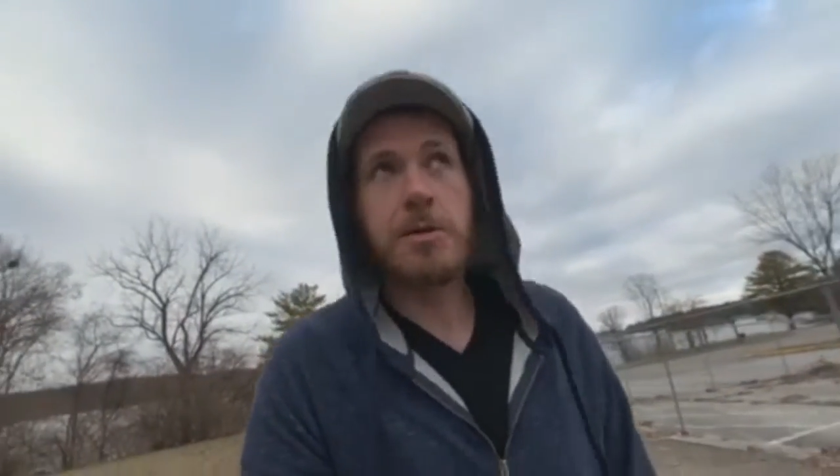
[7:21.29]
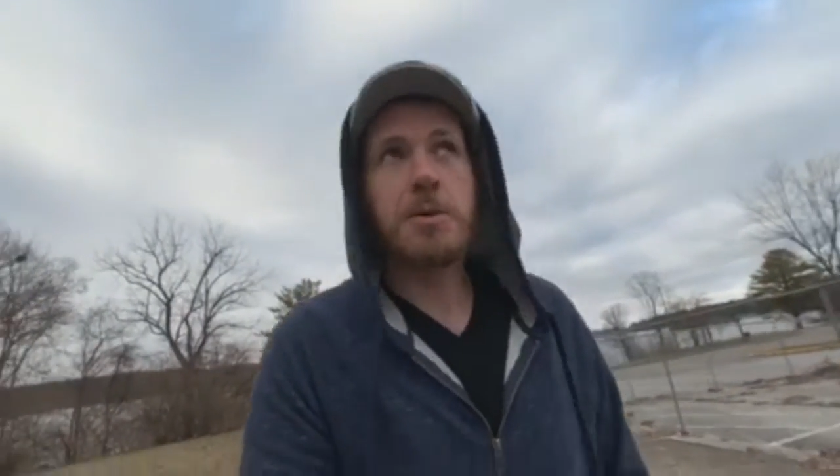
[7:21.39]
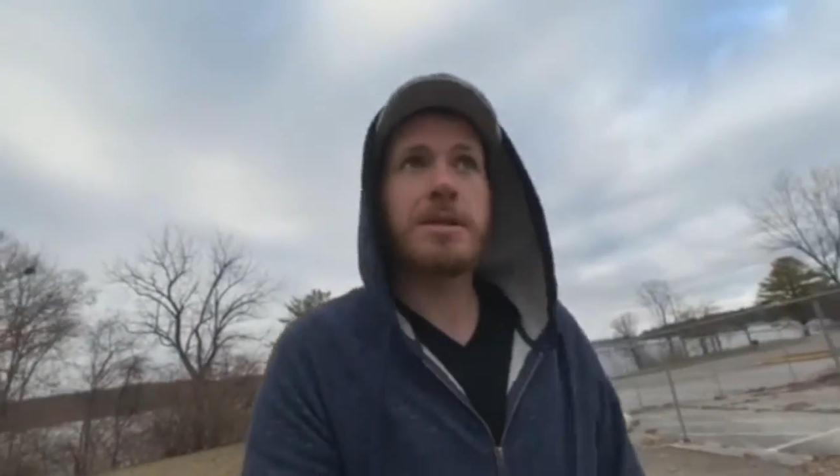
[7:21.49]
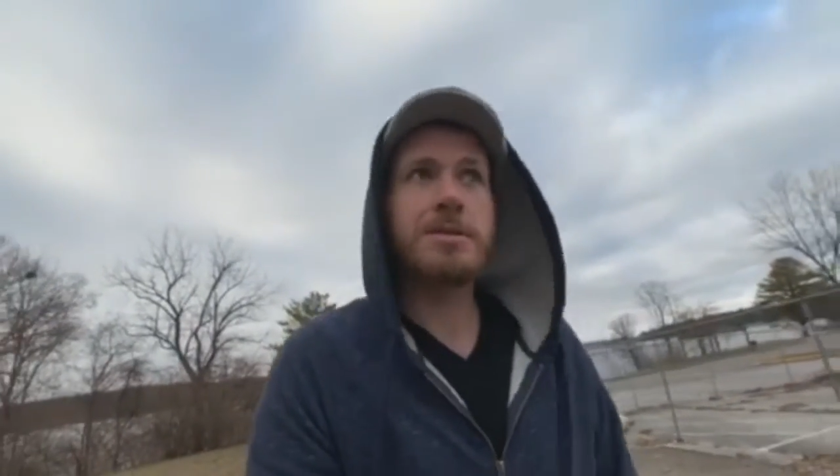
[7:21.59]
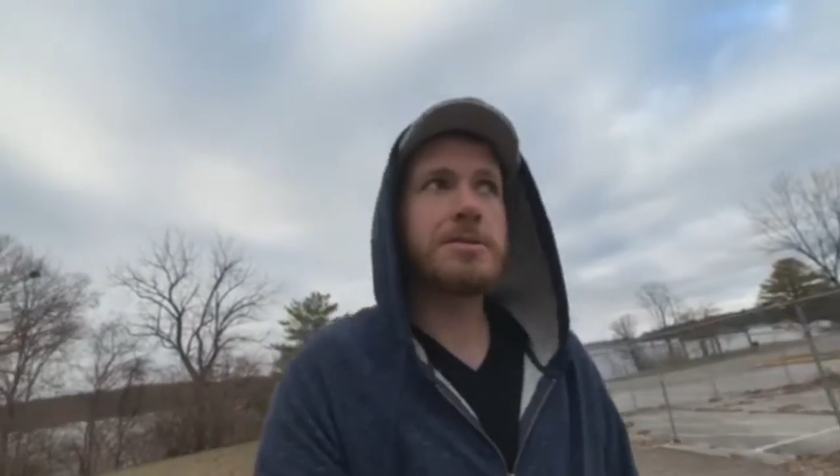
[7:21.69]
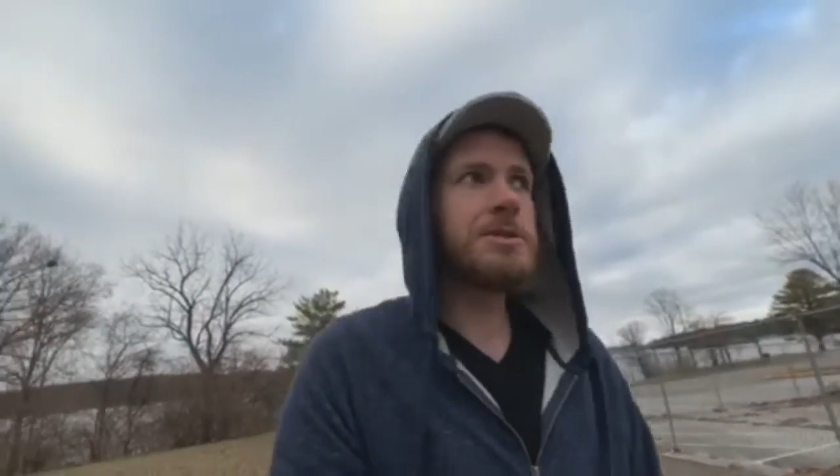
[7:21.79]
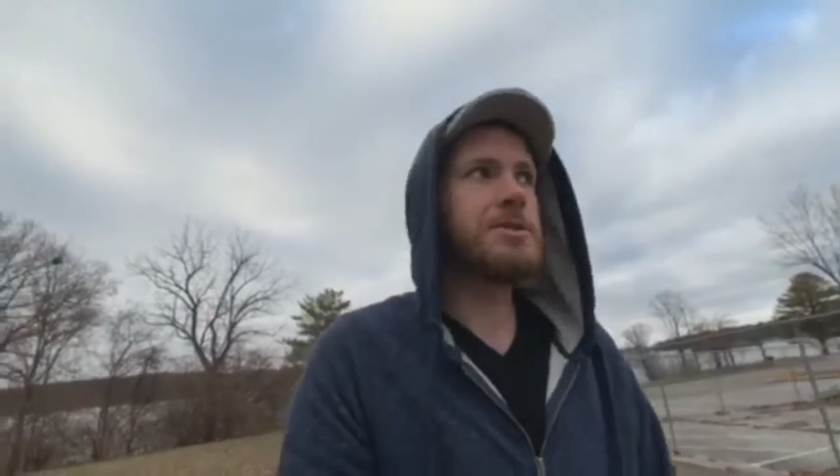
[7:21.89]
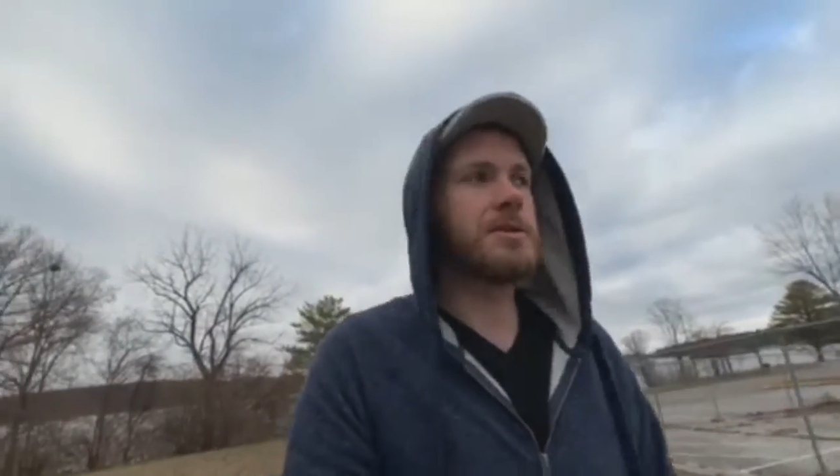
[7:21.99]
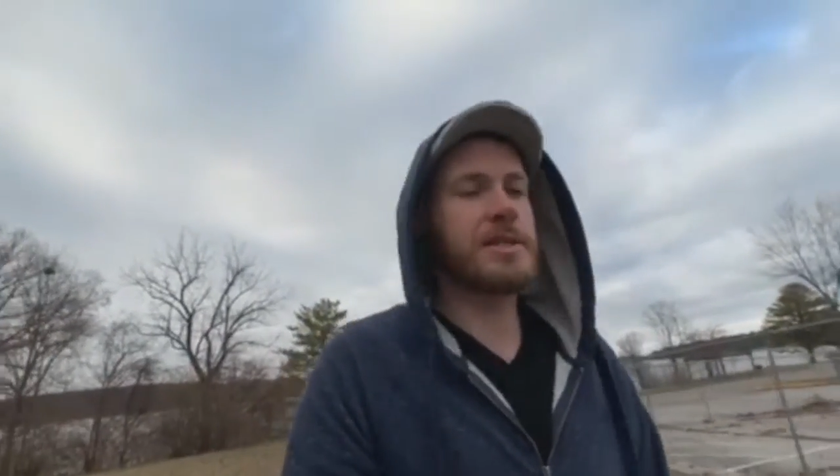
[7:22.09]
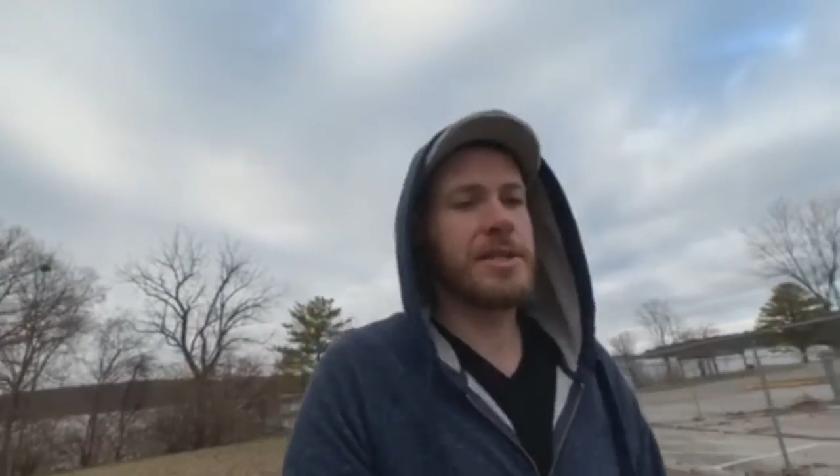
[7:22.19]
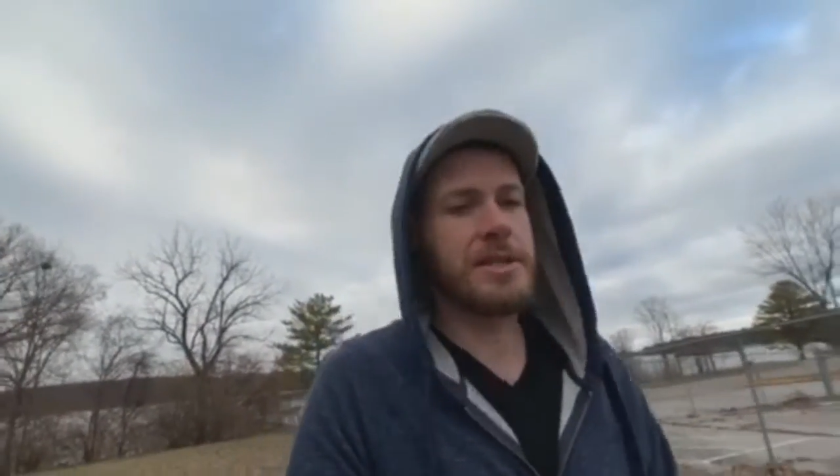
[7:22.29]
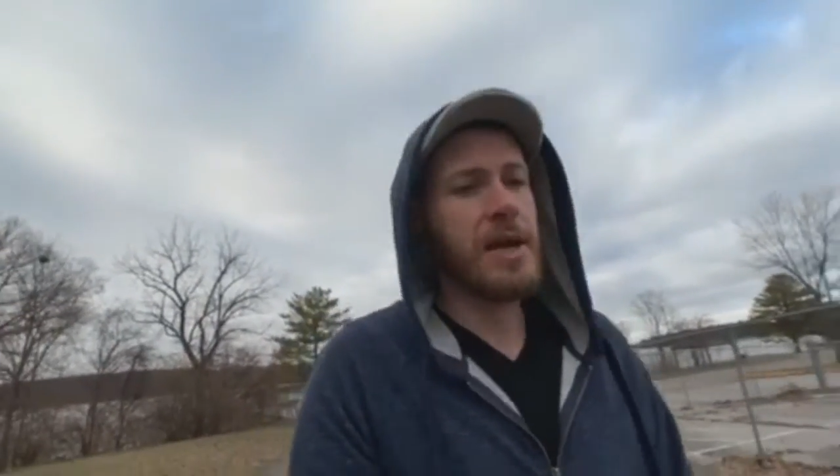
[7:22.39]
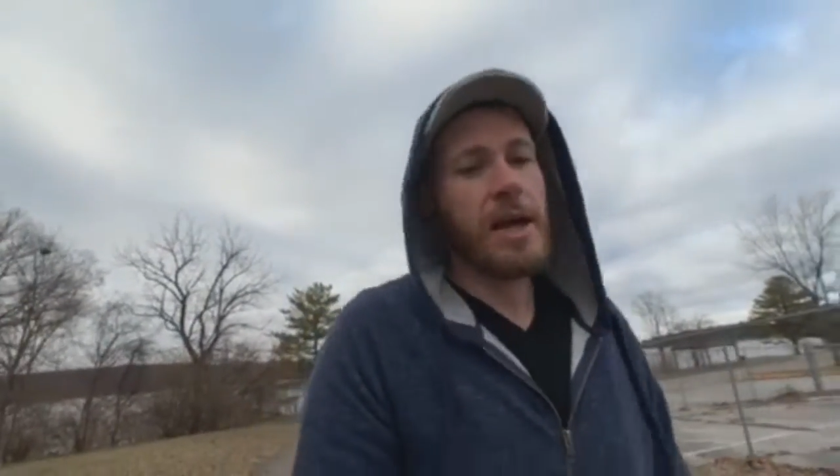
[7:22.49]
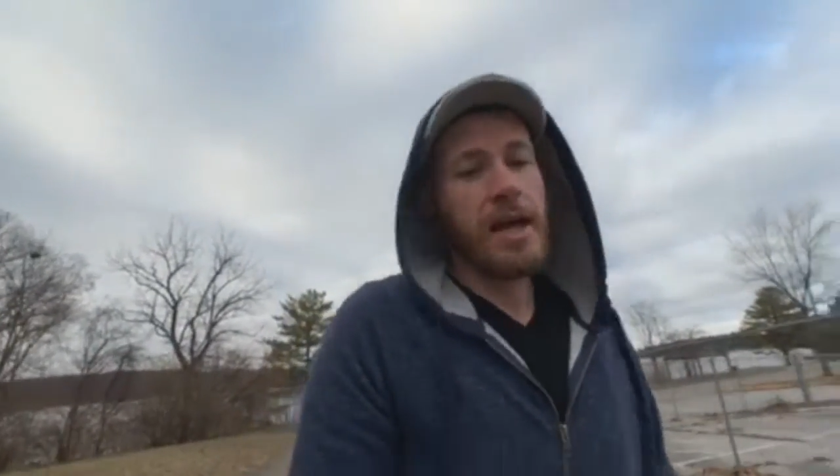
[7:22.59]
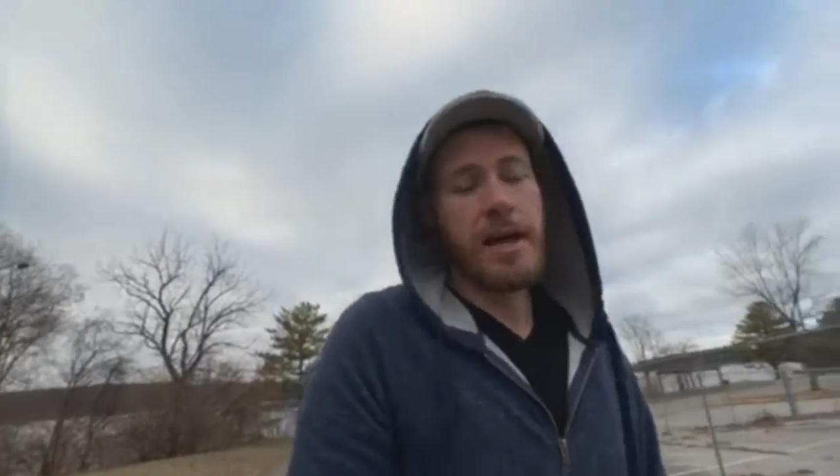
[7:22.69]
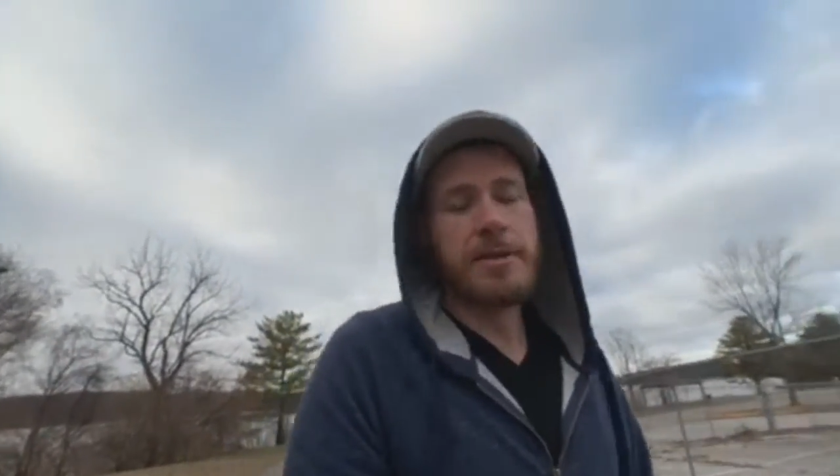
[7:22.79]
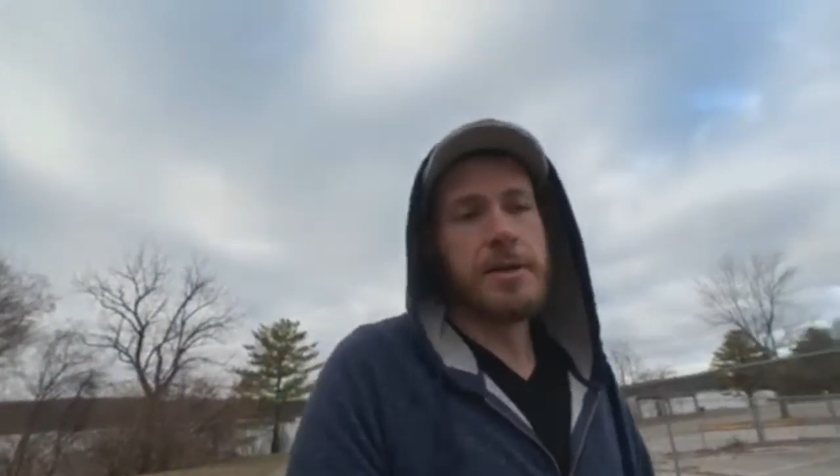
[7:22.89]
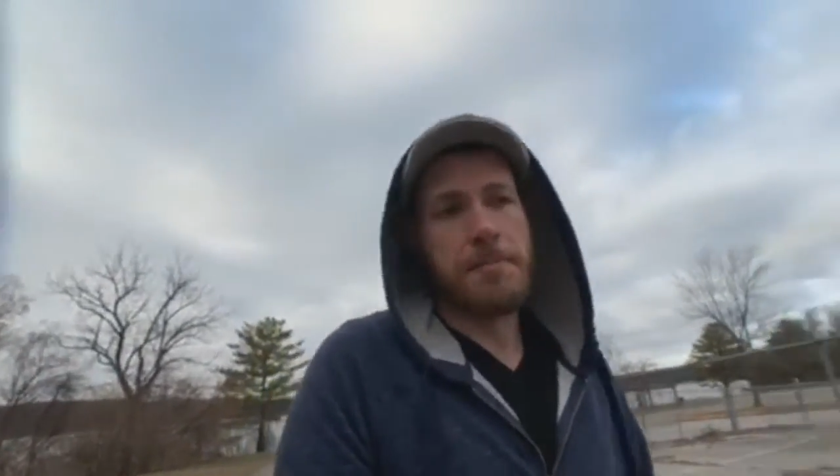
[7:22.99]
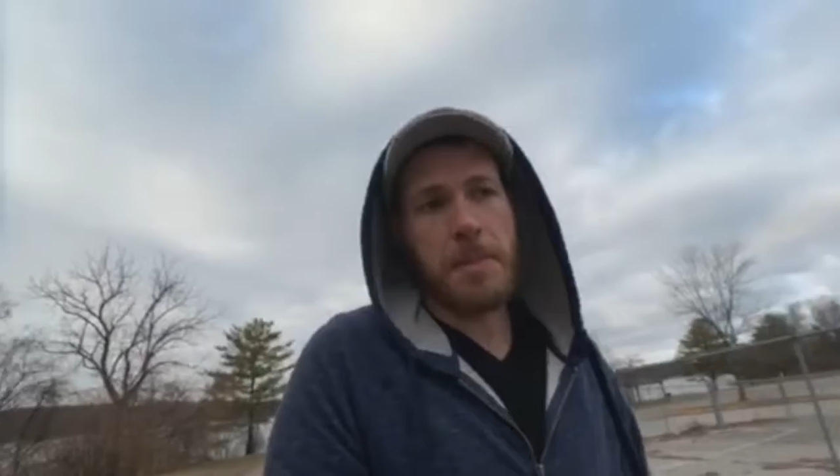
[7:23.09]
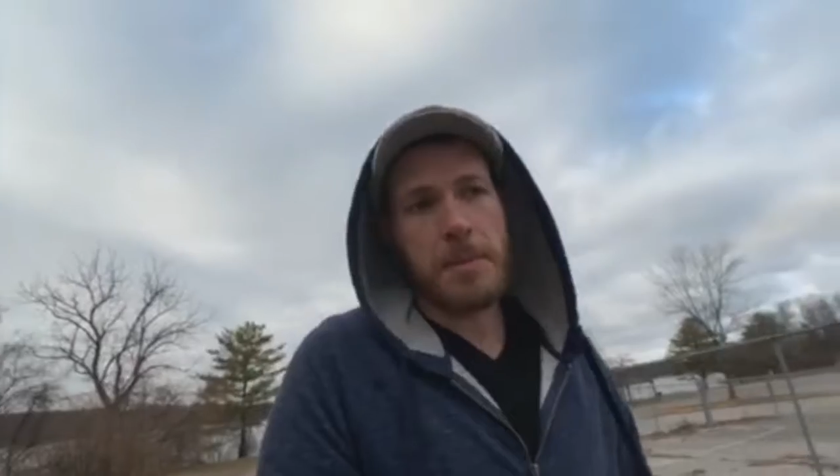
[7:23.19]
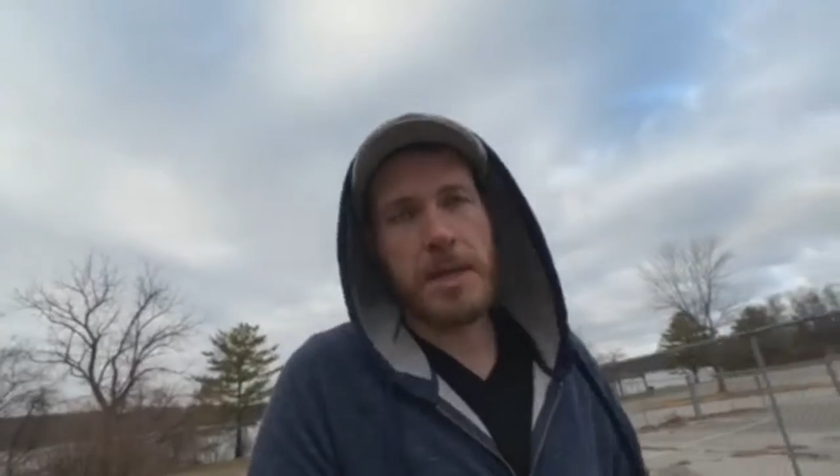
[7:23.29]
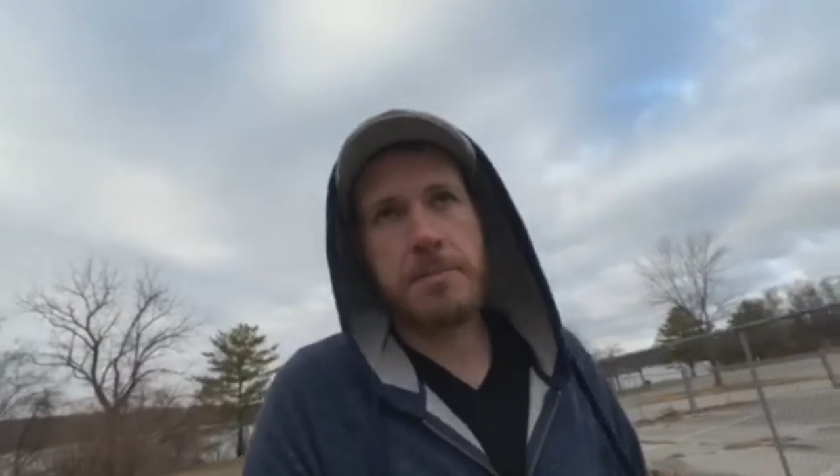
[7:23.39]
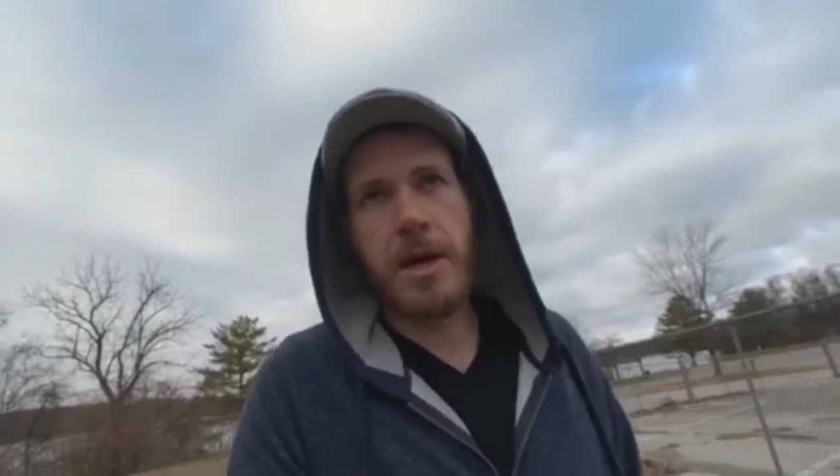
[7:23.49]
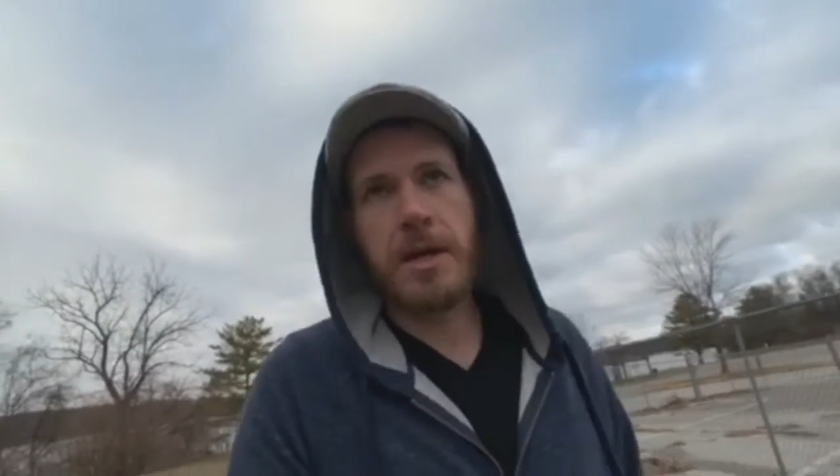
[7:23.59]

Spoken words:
What else do you do on here? I don't know. I'm kind of